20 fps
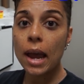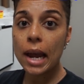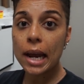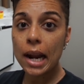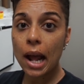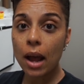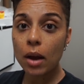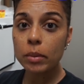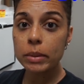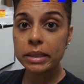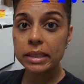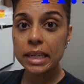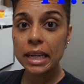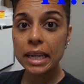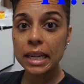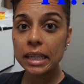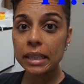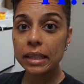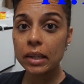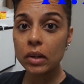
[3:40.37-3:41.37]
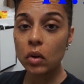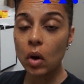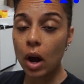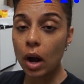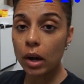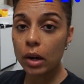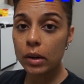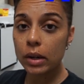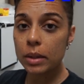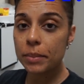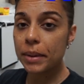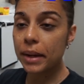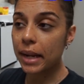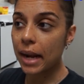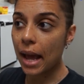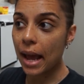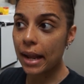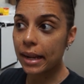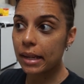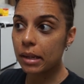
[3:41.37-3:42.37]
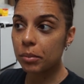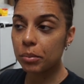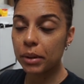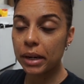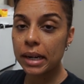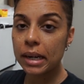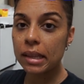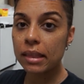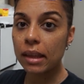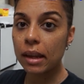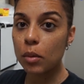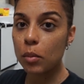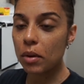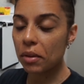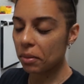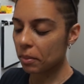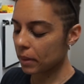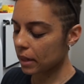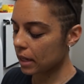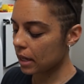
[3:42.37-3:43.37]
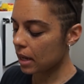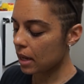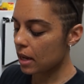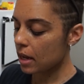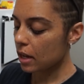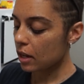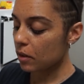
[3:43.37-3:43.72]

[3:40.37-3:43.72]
and I was getting a little hungry, but I didn't bring anything with me.